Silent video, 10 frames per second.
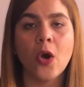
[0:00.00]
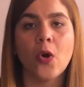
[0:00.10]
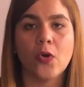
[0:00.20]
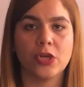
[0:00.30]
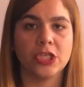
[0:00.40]

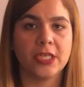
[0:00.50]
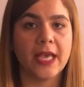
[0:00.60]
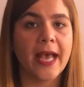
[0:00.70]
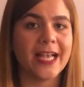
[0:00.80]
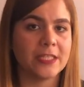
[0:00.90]
or she
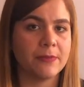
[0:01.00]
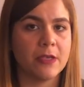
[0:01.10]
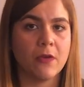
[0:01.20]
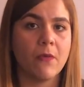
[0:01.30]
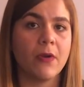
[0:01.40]
has
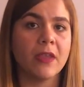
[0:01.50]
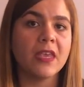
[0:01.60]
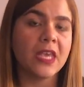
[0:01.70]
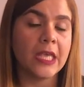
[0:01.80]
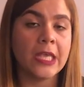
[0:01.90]
been
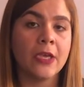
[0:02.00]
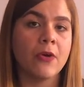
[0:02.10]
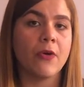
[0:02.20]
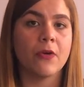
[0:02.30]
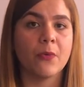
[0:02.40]
working,
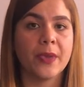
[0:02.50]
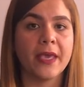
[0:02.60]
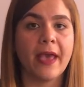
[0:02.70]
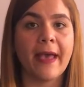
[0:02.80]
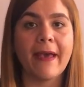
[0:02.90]
or
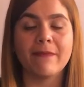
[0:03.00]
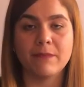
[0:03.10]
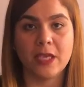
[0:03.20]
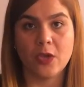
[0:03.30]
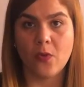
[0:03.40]
we have
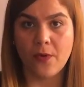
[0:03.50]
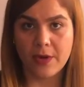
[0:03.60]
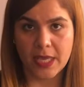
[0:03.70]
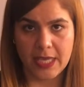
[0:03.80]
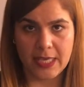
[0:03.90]
been
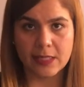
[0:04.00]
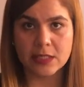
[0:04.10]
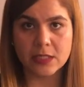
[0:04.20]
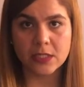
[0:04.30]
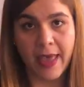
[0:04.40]
working.